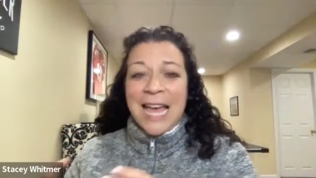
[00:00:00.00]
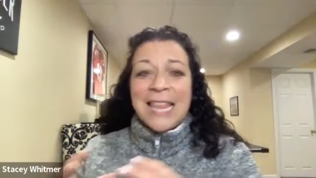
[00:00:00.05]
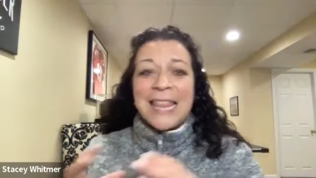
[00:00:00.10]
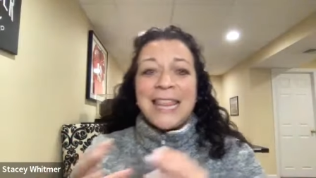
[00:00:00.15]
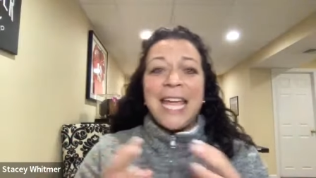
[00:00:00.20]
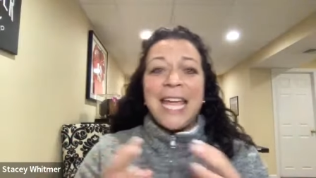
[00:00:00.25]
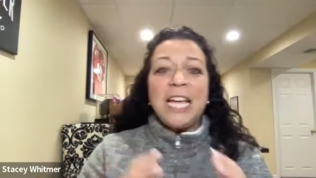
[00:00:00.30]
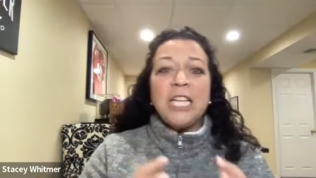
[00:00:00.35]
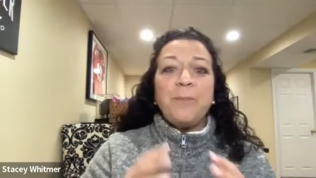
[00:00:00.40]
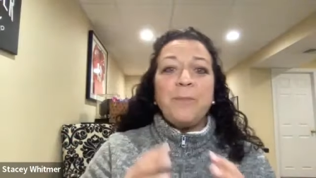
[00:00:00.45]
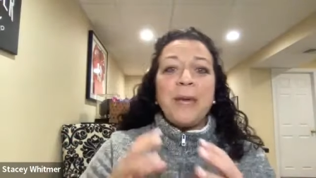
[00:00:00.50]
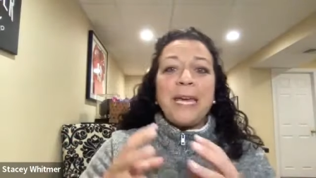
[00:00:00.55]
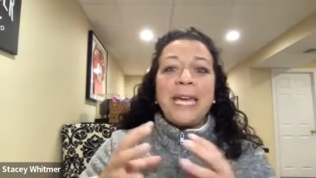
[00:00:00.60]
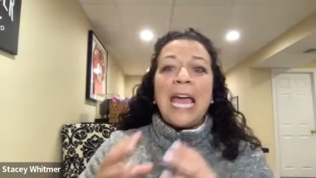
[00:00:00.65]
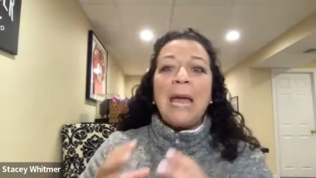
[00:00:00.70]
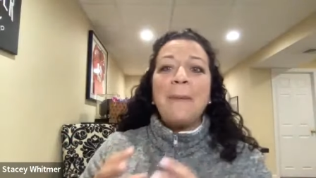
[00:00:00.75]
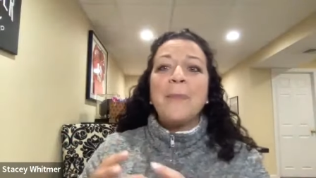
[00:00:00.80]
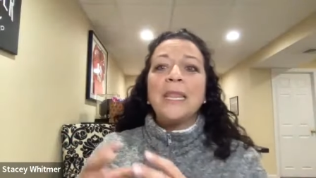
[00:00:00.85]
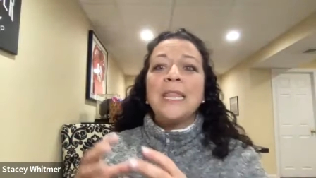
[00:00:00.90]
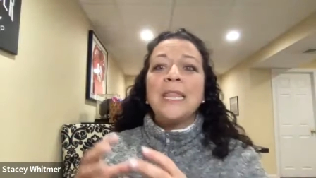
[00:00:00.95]
Things
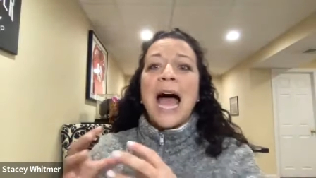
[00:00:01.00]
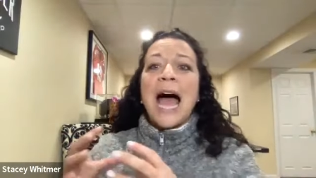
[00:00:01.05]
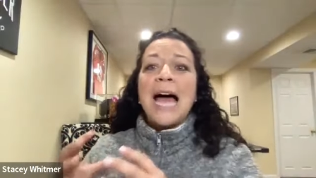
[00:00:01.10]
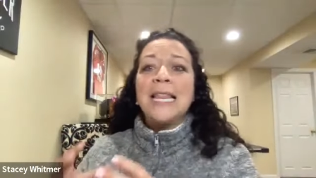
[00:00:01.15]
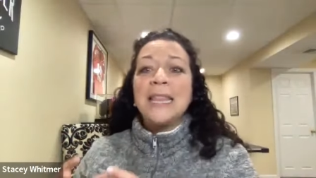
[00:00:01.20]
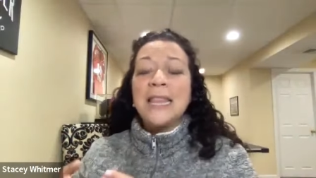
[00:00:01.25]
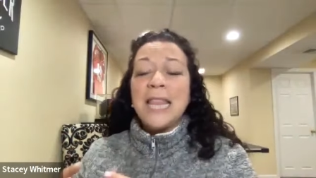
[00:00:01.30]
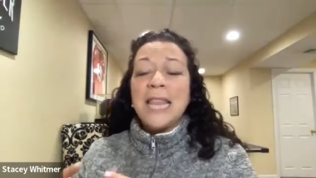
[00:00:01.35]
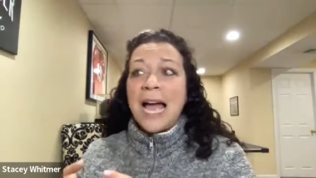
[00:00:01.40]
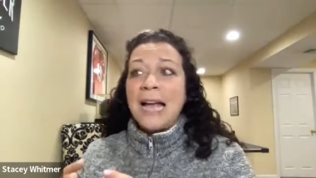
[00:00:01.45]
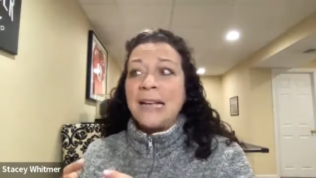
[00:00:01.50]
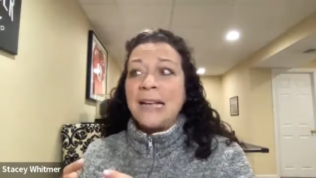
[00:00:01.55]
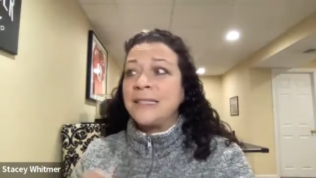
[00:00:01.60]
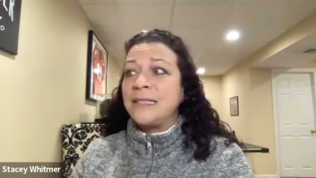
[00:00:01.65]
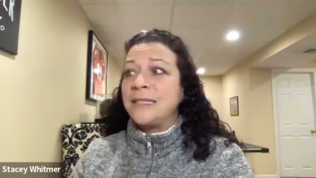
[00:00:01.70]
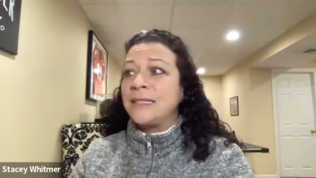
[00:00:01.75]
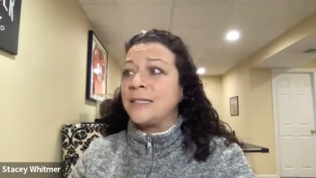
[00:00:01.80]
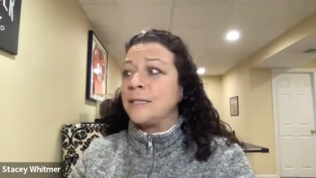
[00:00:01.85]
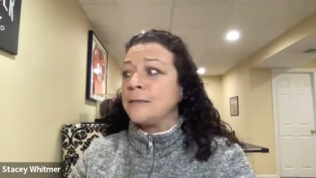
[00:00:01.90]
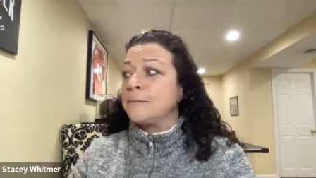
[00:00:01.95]
became a lot
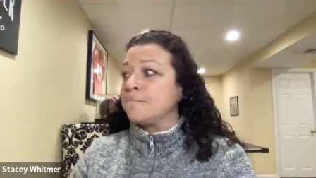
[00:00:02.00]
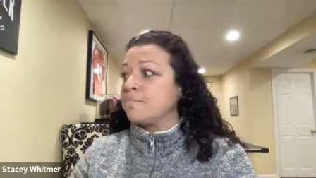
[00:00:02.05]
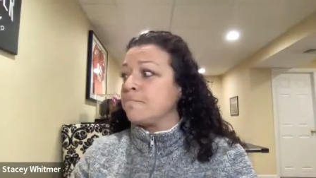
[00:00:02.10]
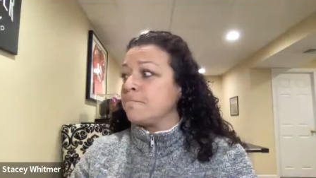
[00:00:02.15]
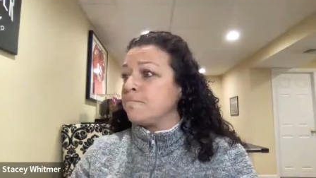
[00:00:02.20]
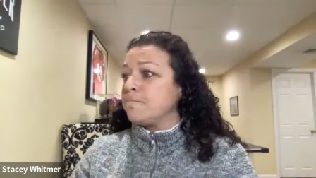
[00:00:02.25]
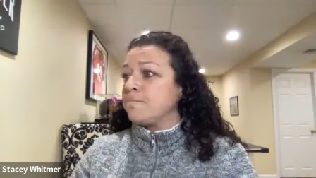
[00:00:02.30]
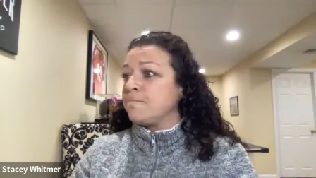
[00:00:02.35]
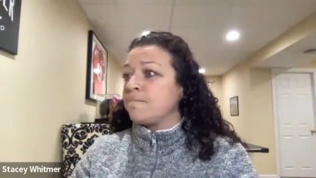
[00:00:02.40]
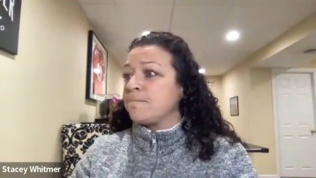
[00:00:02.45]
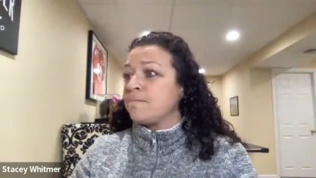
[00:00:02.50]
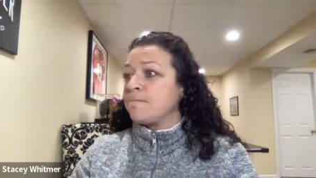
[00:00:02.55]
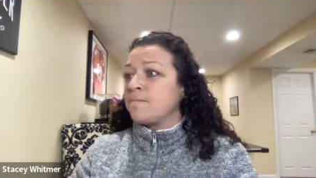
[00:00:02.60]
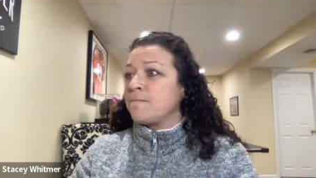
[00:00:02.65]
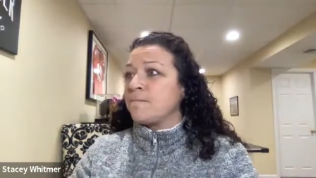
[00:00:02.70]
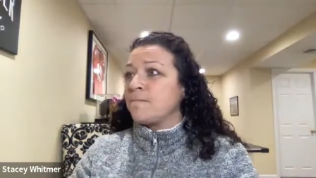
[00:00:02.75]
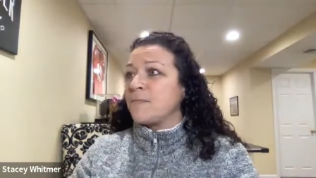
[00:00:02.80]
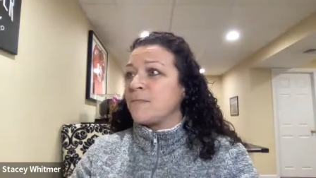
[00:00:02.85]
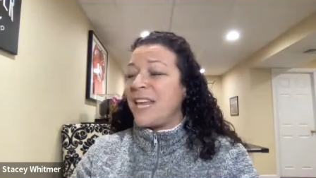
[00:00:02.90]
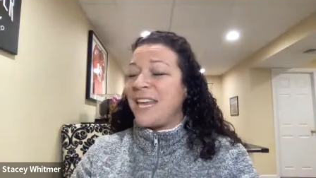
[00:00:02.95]
less
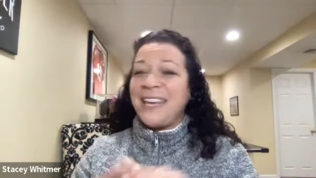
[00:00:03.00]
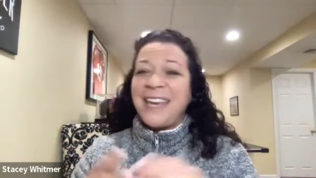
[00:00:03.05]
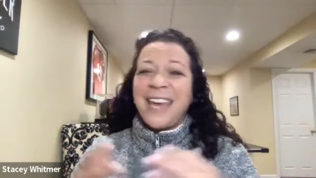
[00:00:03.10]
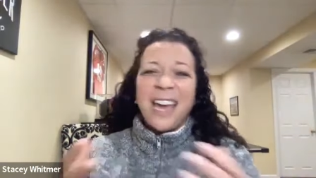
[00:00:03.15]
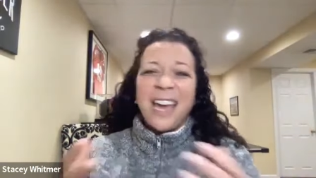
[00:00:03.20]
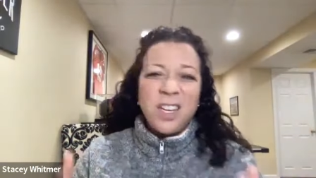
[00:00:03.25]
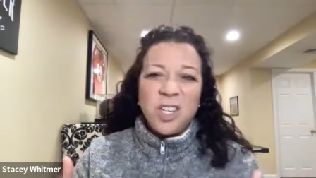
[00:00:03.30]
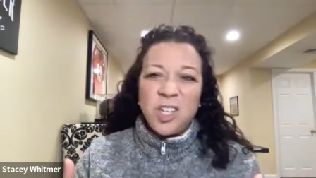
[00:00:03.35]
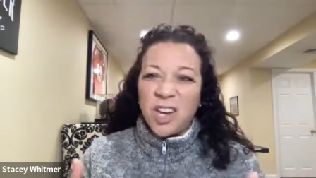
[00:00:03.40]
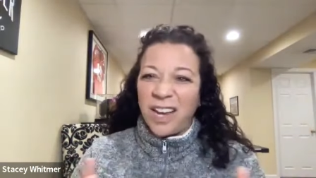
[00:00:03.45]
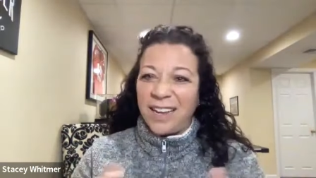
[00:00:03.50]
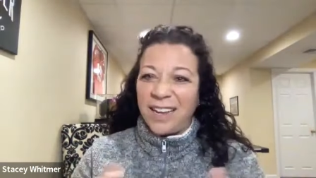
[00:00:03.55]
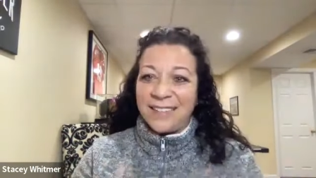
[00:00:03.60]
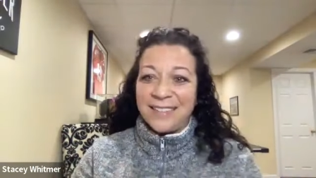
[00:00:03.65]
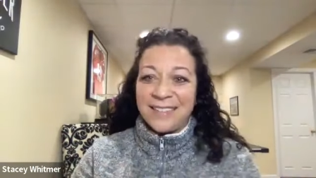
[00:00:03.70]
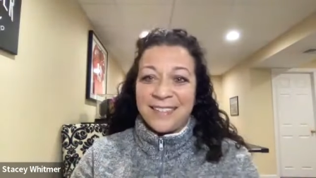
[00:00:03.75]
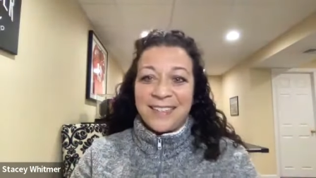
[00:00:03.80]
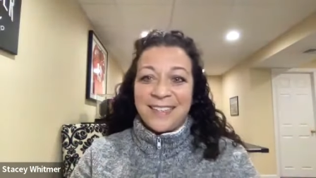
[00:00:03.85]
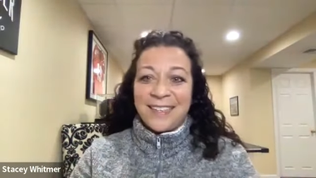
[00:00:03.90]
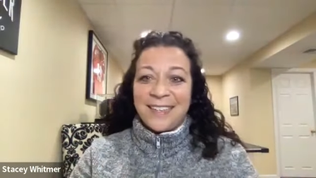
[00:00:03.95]
engaging,
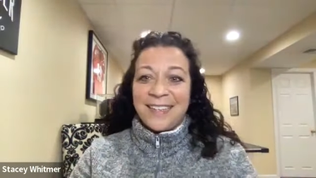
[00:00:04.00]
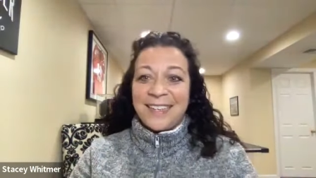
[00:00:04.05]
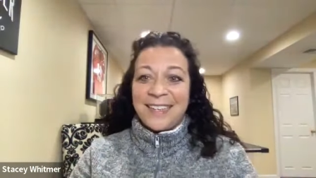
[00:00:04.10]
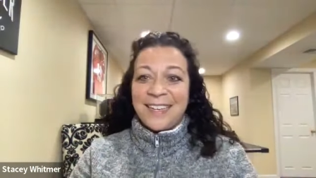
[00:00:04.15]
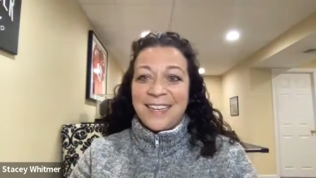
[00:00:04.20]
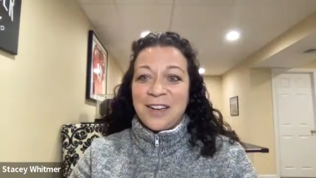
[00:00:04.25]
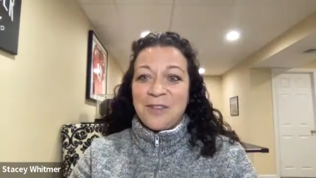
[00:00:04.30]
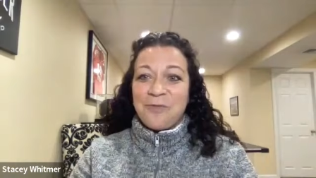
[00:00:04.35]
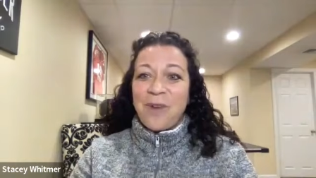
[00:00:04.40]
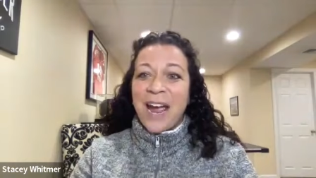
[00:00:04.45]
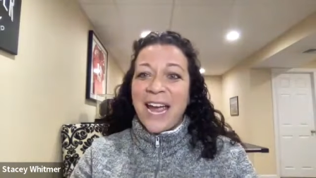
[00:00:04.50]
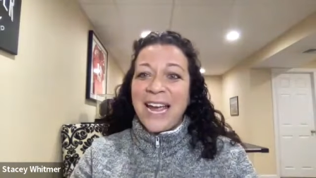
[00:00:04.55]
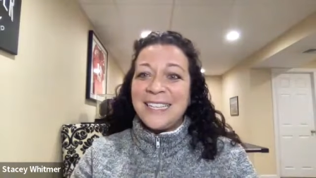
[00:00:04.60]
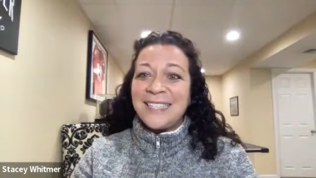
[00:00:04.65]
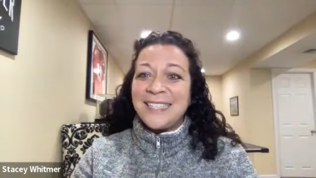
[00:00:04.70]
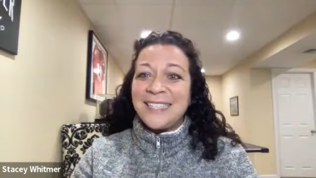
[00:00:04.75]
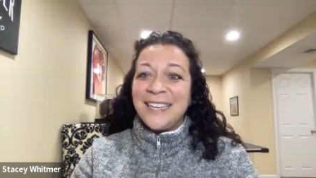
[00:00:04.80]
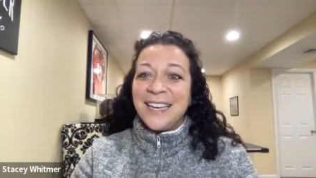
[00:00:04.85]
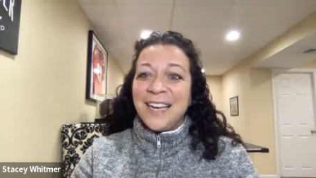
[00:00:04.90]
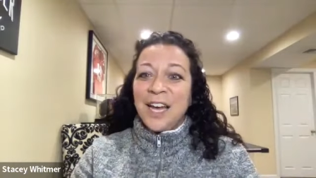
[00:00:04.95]
right?